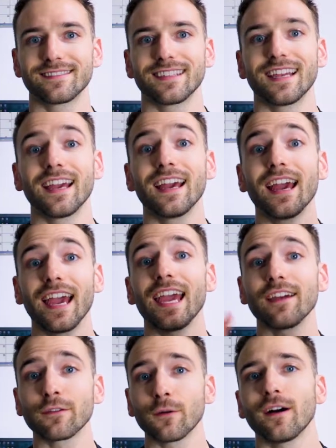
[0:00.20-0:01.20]
Hey
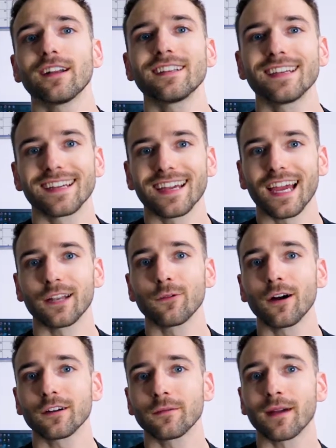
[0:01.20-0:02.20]
everyone, and
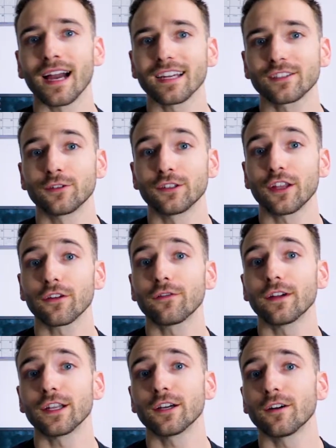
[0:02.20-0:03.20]
welcome back to another
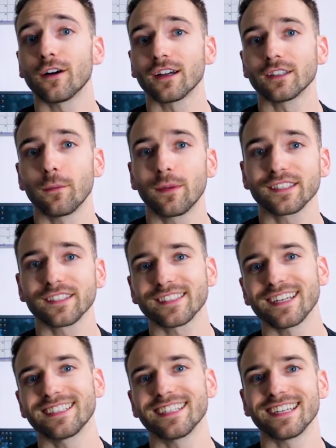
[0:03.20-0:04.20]
video on the Business
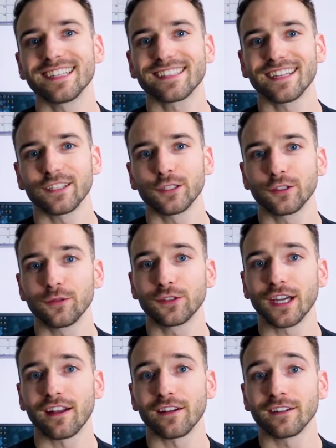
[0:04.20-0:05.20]
Idea Insight YouTube
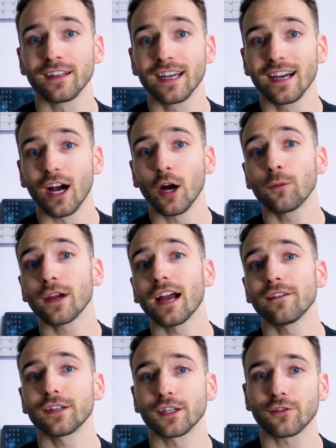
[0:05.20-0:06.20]
channel. I hope you're
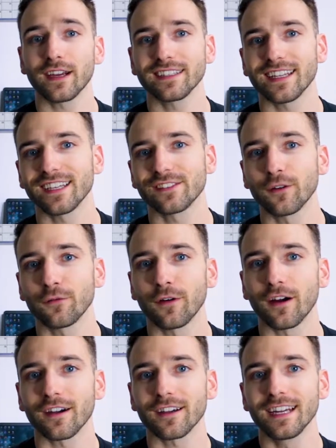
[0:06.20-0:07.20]
having a great day so
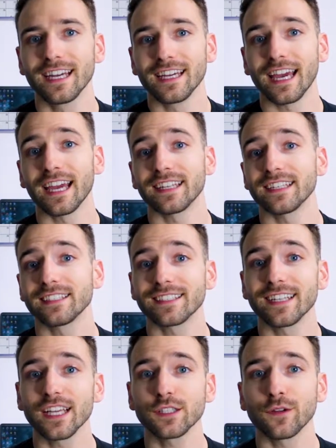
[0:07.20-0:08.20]
far, and in
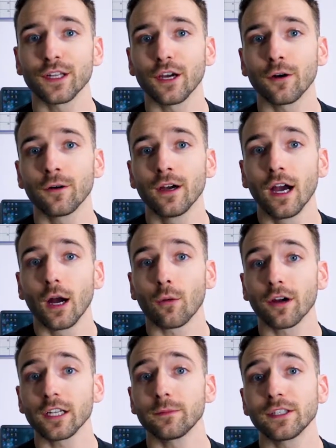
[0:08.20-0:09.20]
today's video, we're
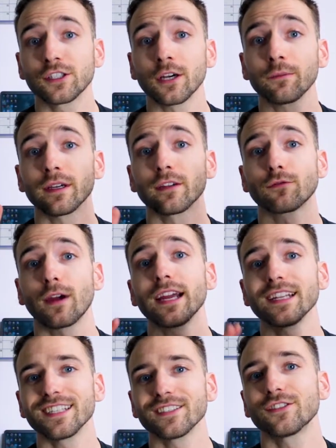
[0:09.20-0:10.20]
going to be jumping
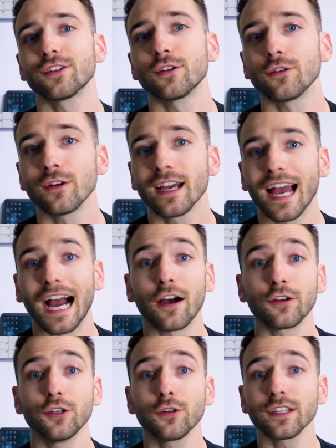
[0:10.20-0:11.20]
right into how
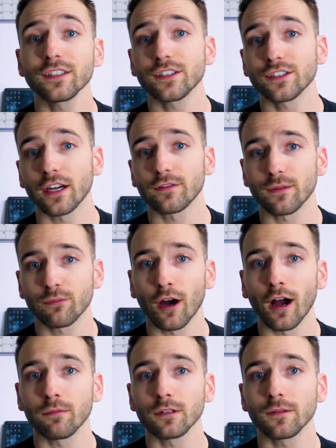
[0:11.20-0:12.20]
you can discover
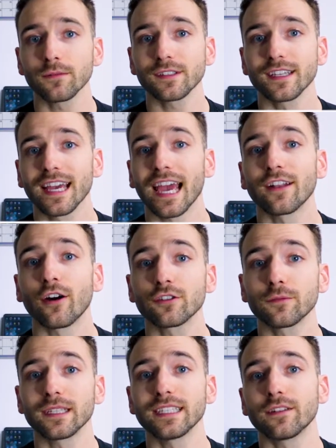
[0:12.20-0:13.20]
problems and
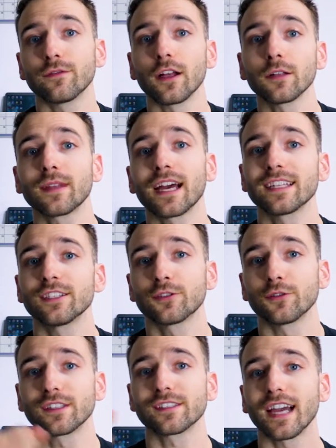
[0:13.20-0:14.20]
ultimately develop that
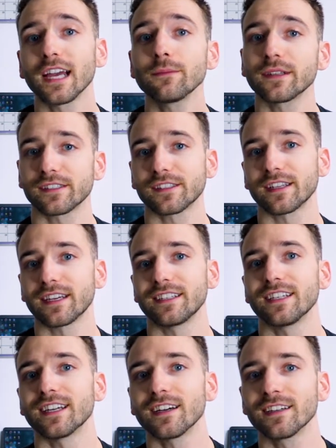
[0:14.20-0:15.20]
into a side business
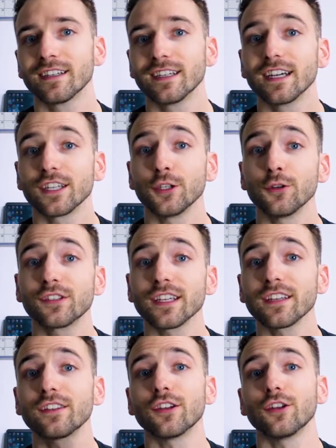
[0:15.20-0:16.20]
idea
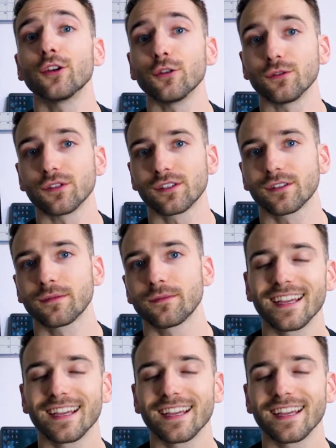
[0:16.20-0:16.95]
using the news.